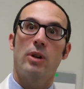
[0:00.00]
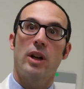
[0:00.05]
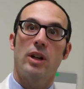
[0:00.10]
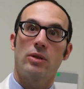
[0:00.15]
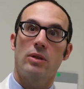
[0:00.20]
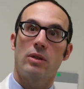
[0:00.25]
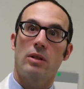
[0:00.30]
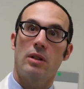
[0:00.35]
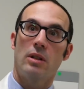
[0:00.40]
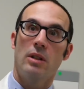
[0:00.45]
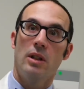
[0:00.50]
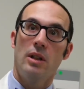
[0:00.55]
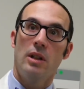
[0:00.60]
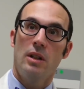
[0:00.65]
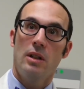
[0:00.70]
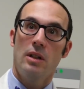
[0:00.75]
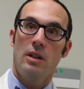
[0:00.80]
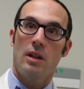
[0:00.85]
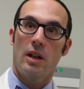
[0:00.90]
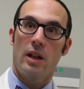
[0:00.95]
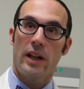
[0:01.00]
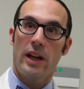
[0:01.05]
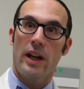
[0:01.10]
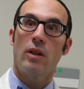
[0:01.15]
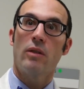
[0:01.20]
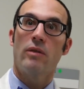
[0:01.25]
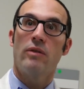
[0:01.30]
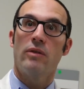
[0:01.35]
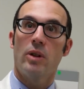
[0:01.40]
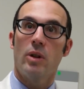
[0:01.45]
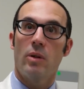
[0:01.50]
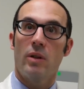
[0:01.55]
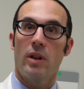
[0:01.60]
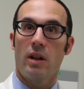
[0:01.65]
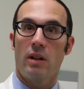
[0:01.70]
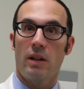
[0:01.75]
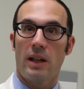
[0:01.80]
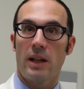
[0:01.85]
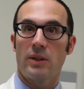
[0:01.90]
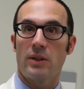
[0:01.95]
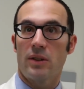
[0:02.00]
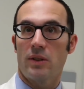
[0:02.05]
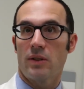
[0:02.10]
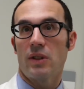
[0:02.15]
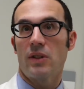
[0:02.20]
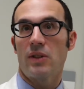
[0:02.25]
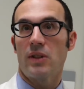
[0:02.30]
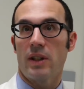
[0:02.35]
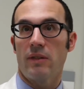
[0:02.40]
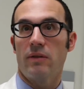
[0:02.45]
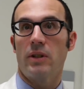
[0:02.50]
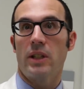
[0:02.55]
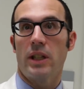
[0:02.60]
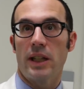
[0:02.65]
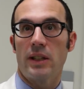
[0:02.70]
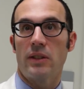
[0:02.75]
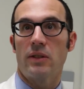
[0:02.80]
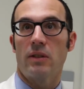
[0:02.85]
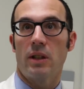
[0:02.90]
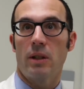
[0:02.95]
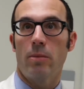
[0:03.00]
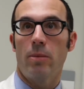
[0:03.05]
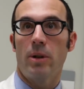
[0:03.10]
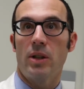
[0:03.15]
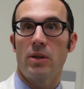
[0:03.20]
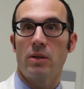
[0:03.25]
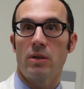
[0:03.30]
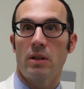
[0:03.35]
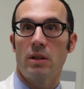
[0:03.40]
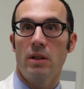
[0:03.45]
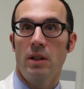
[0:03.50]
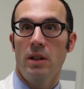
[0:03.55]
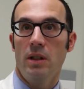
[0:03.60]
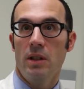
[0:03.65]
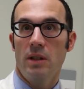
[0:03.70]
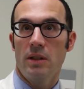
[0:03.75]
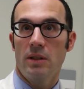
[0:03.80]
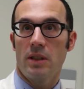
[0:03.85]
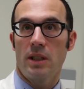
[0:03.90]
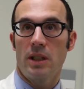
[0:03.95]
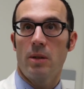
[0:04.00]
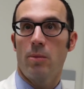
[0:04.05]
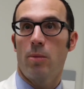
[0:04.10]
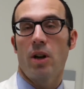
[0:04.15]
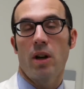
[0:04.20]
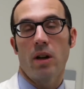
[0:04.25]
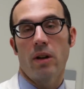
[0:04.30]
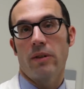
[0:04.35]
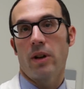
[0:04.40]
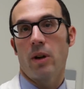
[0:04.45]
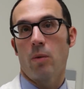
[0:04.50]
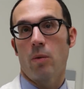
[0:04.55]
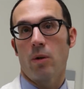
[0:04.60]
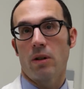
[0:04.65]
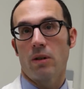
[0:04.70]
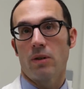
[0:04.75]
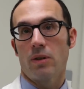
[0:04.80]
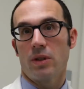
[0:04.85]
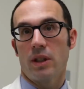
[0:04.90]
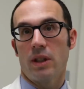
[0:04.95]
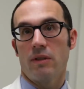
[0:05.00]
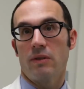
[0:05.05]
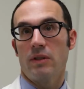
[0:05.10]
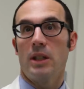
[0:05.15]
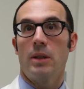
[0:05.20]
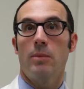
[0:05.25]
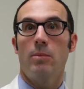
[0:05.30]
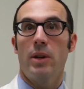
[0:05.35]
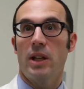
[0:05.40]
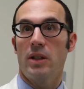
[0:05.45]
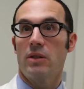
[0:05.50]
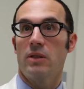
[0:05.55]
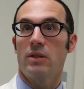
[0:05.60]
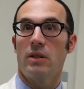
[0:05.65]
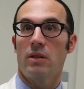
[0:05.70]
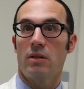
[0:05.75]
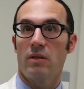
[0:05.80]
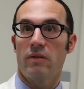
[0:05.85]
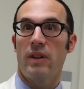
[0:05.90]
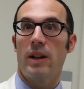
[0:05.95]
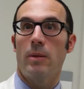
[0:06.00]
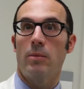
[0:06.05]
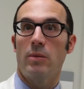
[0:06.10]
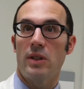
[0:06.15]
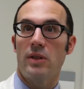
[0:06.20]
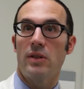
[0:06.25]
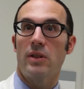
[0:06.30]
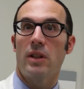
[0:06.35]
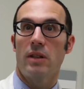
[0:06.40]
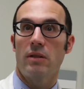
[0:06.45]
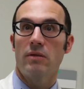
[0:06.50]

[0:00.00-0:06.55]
pressure uh, airflow that allows us to safely isolate a patient to keep our healthcare workers safe, to keep patients and their families safe.